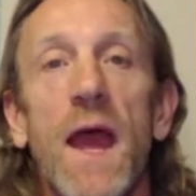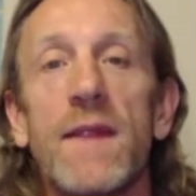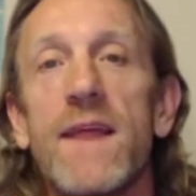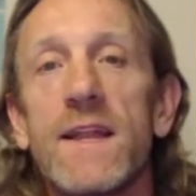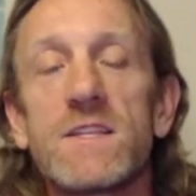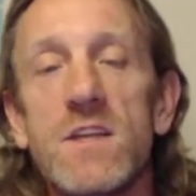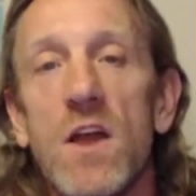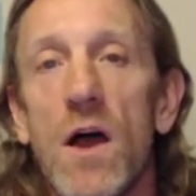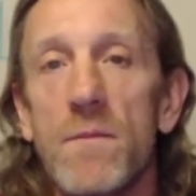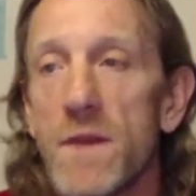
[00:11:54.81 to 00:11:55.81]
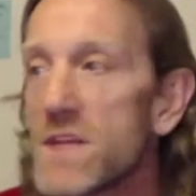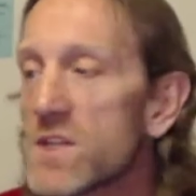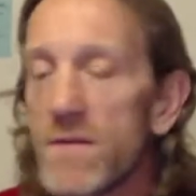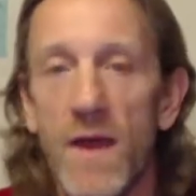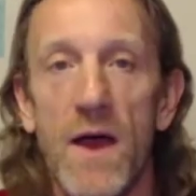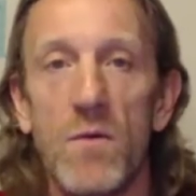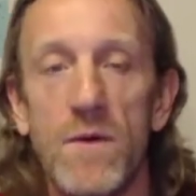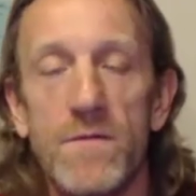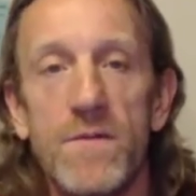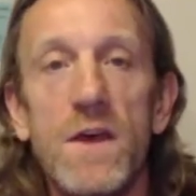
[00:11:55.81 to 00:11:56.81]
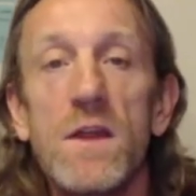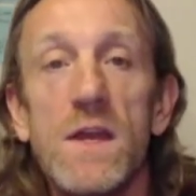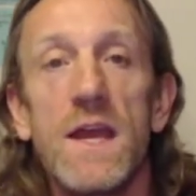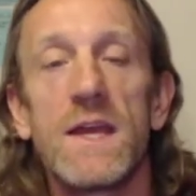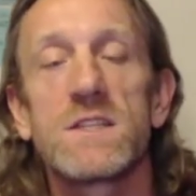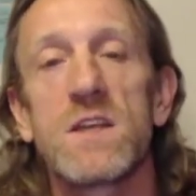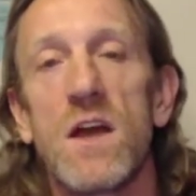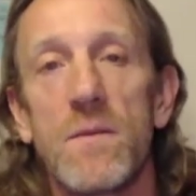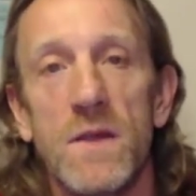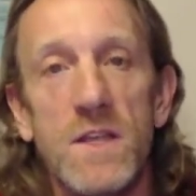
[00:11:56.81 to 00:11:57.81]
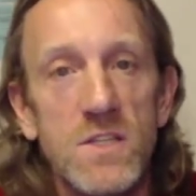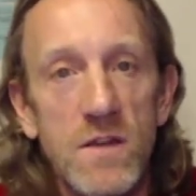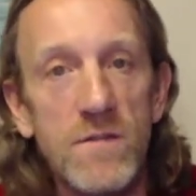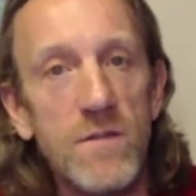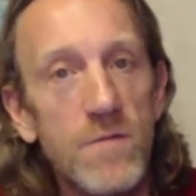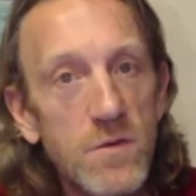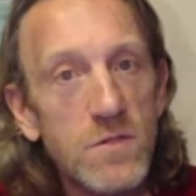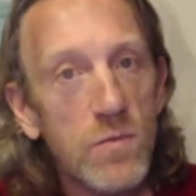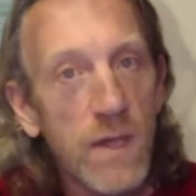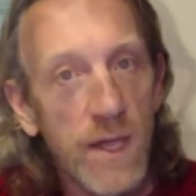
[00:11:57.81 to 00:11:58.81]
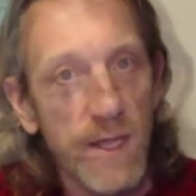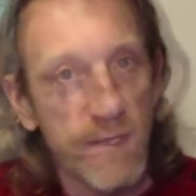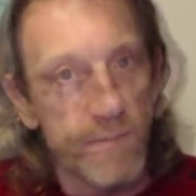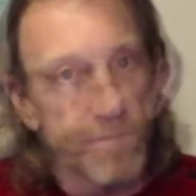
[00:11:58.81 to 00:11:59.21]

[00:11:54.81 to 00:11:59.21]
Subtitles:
And that is a combination of how we feel. It's a combination of the foods we eat.